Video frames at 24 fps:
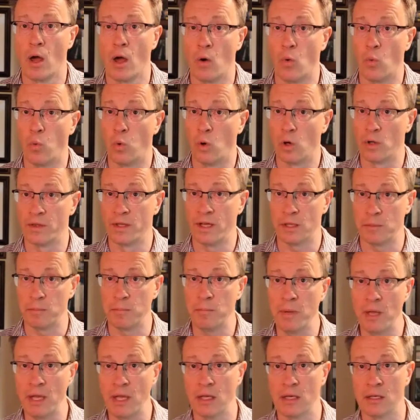What that
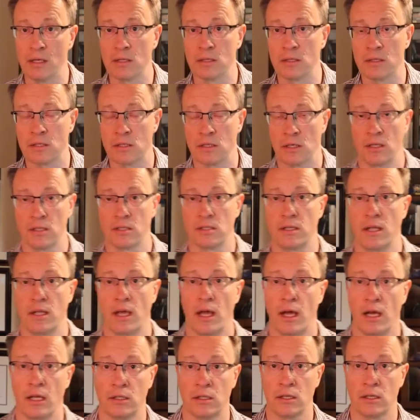means is
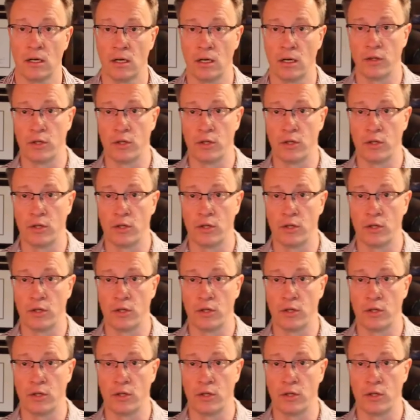that